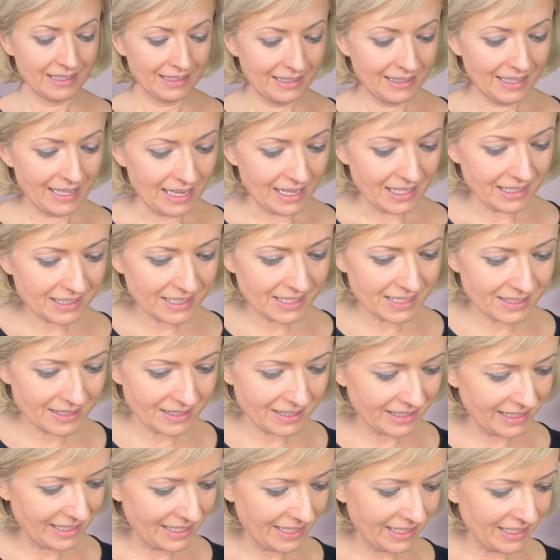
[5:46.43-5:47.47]
Next
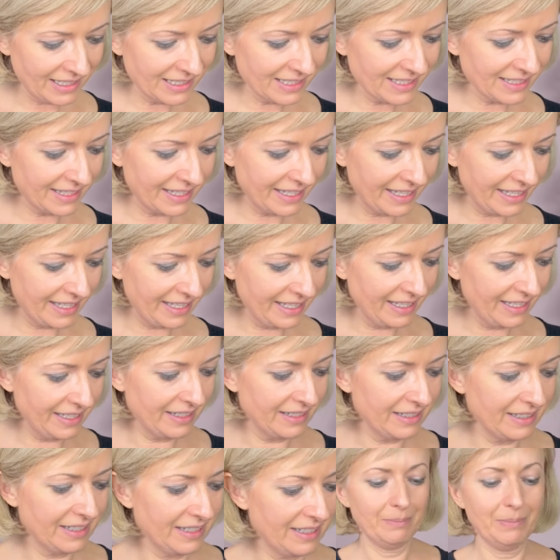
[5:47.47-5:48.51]
is
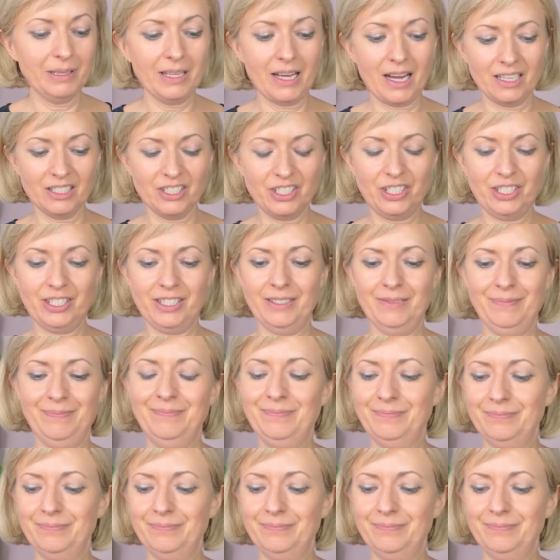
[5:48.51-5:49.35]
the blush.